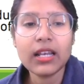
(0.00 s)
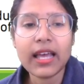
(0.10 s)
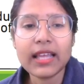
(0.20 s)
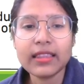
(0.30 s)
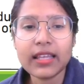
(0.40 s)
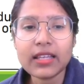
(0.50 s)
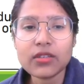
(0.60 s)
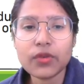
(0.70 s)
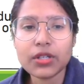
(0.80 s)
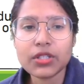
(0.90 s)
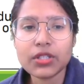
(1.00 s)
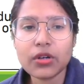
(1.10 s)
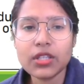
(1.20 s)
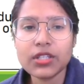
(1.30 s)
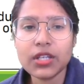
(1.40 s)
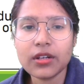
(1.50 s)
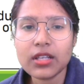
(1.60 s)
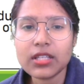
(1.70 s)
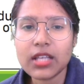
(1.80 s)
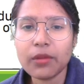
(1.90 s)
And the next one is your the genera
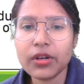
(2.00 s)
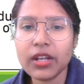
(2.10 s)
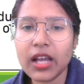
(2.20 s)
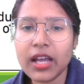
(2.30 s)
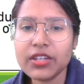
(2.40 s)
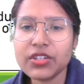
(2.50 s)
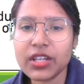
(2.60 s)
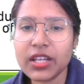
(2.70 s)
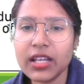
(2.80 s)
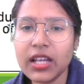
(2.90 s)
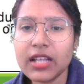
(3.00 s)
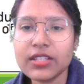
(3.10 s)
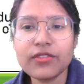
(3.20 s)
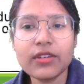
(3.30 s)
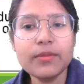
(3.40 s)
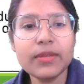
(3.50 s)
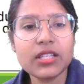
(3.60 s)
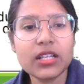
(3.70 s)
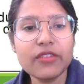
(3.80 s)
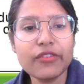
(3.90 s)
Salmonella and Shigella are generally
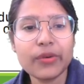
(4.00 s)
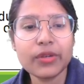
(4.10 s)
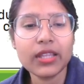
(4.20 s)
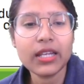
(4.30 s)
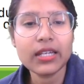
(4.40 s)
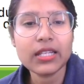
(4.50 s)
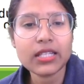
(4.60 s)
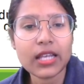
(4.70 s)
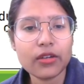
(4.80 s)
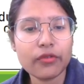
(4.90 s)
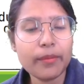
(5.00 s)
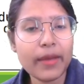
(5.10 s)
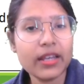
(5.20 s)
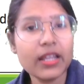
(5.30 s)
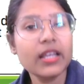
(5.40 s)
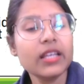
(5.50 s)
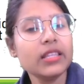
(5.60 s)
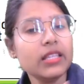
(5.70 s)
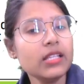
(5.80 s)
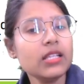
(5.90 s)
basically found in the intestine of a man.
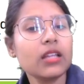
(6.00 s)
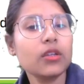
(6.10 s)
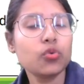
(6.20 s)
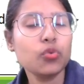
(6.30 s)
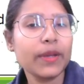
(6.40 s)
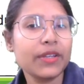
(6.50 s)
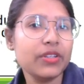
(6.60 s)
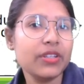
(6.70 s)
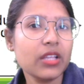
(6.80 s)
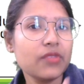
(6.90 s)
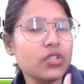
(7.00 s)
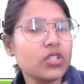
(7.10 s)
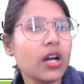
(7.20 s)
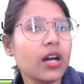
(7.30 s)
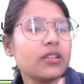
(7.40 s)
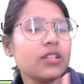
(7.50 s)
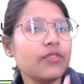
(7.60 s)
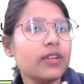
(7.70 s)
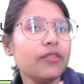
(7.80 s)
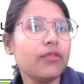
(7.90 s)
These are the two bacteria which are
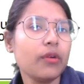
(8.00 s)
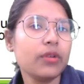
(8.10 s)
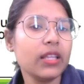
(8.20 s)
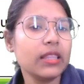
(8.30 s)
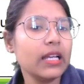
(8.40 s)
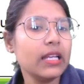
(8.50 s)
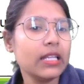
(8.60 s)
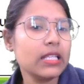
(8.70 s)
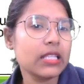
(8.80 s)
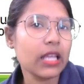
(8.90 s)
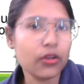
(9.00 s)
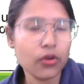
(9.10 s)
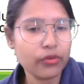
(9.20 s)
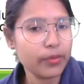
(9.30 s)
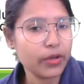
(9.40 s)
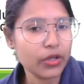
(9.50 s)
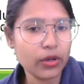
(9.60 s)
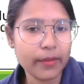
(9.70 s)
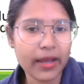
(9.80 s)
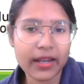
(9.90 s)
generally found in the intestine of a
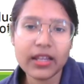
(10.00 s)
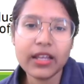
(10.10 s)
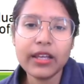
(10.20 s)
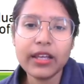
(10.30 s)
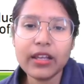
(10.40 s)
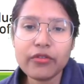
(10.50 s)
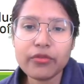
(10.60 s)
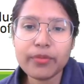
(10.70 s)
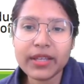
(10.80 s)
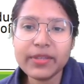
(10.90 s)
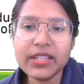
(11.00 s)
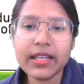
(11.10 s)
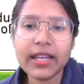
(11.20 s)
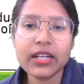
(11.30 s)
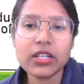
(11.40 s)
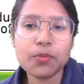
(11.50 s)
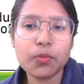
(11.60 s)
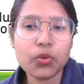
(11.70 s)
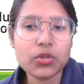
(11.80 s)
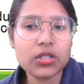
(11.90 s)
particular man. If maybe they get
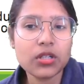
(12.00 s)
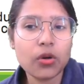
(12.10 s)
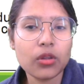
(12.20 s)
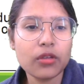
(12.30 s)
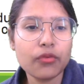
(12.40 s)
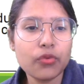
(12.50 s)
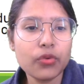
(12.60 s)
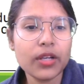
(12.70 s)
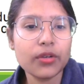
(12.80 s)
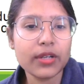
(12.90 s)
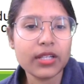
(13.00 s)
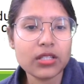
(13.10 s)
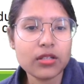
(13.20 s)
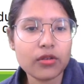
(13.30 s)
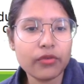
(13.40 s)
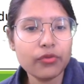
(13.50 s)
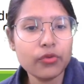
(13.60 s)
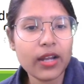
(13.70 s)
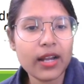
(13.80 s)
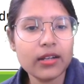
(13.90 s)
deposited on the food and utensils of a
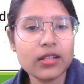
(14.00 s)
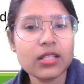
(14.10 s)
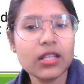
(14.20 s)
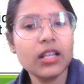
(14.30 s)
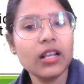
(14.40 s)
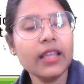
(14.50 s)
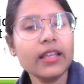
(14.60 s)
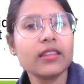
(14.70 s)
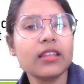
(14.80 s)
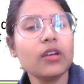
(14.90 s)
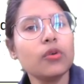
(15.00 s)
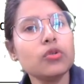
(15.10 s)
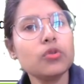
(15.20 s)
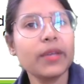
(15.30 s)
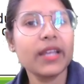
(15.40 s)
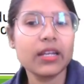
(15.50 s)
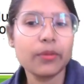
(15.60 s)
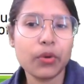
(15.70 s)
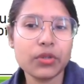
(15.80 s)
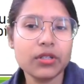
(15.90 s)
food handlers, like they also may get
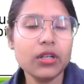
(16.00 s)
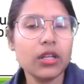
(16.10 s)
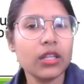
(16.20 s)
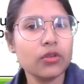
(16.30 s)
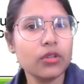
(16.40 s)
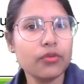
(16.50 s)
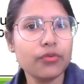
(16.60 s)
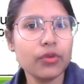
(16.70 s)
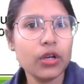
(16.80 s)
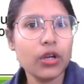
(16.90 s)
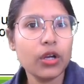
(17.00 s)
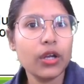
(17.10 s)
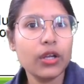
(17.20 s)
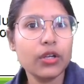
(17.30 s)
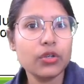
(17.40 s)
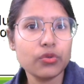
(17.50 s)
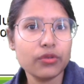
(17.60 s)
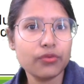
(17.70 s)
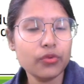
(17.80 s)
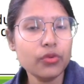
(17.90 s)
deposited into the
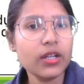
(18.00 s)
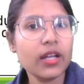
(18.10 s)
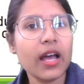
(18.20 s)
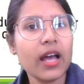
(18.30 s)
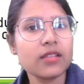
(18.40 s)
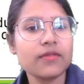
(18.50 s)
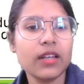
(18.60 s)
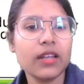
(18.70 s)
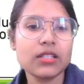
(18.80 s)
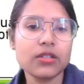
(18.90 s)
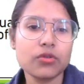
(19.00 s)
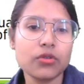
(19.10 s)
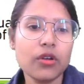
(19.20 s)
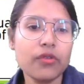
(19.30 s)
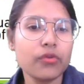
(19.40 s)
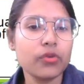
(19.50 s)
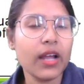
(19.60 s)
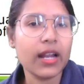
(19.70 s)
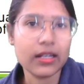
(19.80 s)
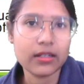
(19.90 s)
food as well as into your food
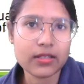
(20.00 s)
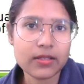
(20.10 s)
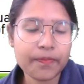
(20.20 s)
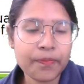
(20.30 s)
handlers.